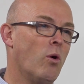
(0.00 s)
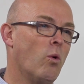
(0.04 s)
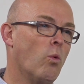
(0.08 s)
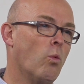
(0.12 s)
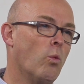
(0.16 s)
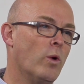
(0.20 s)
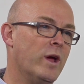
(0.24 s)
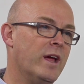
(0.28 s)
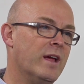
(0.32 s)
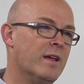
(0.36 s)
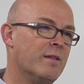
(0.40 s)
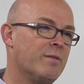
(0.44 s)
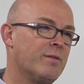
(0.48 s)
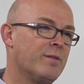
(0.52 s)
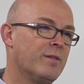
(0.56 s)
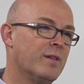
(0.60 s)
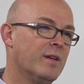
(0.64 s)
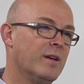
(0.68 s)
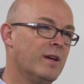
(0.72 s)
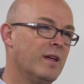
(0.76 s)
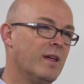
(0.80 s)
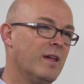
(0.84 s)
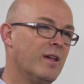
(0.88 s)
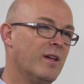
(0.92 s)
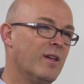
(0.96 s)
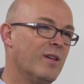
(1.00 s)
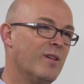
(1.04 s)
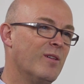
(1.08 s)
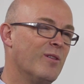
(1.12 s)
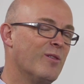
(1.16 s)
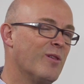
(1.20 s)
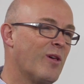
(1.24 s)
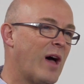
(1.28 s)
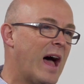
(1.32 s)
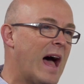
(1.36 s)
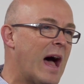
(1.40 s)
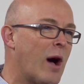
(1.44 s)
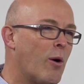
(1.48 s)
with
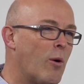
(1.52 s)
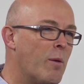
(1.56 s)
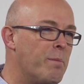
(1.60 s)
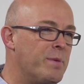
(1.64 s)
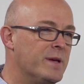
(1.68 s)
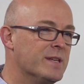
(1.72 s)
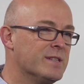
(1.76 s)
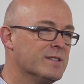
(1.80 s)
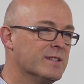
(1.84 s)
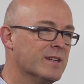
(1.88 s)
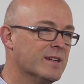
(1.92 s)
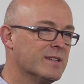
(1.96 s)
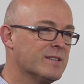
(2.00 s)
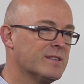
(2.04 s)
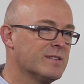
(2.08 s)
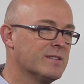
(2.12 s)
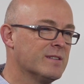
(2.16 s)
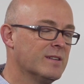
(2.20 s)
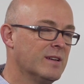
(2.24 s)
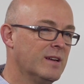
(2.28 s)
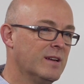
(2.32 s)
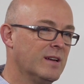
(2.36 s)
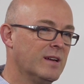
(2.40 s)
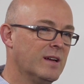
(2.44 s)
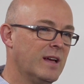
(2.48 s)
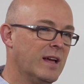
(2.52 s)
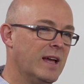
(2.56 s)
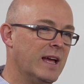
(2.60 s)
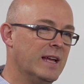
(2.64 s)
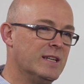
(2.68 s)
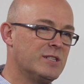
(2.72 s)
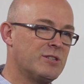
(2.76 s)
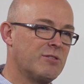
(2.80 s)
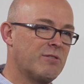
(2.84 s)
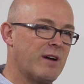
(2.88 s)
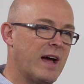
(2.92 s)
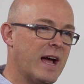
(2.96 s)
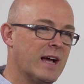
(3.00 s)
how a business
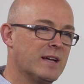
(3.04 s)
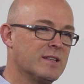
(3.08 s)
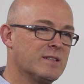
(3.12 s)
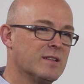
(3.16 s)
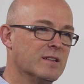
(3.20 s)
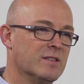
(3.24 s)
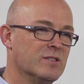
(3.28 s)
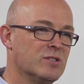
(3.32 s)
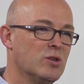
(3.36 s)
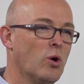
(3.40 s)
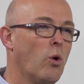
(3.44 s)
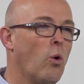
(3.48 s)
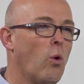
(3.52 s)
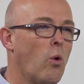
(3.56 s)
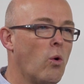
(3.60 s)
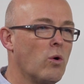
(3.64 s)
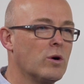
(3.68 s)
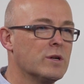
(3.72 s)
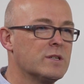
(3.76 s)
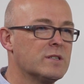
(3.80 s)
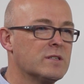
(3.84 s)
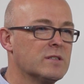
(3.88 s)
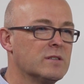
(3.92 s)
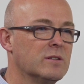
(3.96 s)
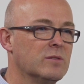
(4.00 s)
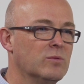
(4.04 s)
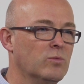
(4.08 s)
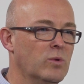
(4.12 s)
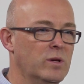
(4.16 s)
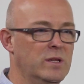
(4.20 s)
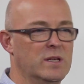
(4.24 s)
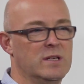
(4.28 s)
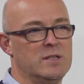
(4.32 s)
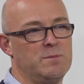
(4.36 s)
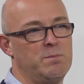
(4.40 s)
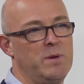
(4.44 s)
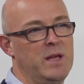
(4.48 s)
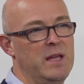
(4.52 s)
interacts and talks
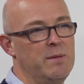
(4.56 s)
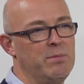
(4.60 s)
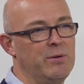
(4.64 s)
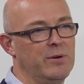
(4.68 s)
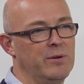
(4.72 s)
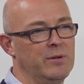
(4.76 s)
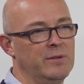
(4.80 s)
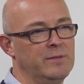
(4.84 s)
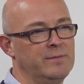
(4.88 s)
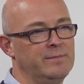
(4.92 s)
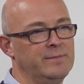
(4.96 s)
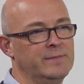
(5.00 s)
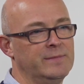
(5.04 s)
with its people.